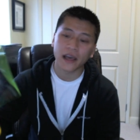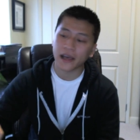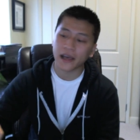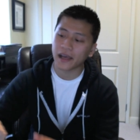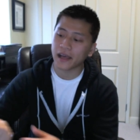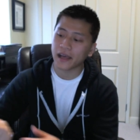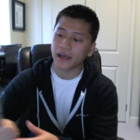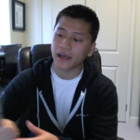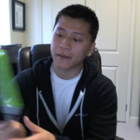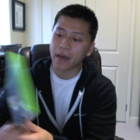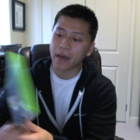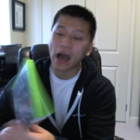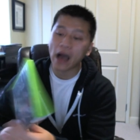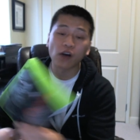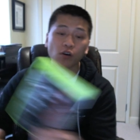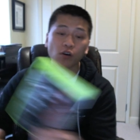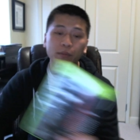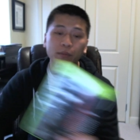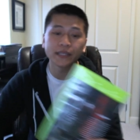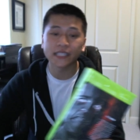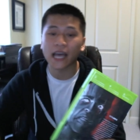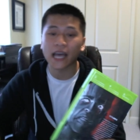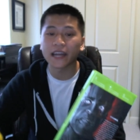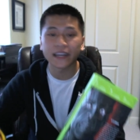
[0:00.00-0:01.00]
Uh, I will
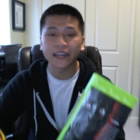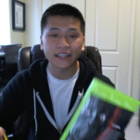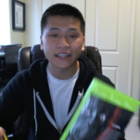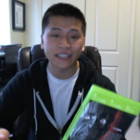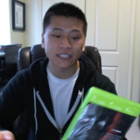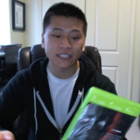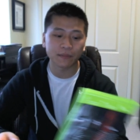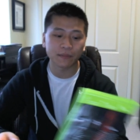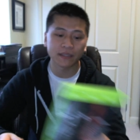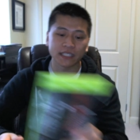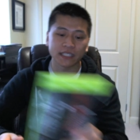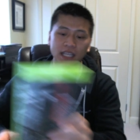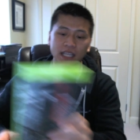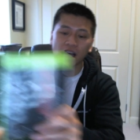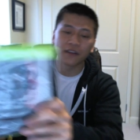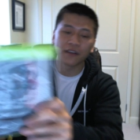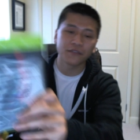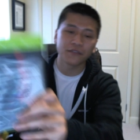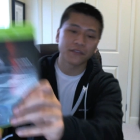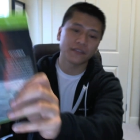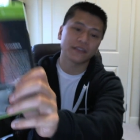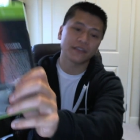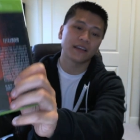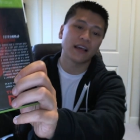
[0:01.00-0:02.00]
be signing this
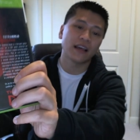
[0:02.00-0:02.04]
myself.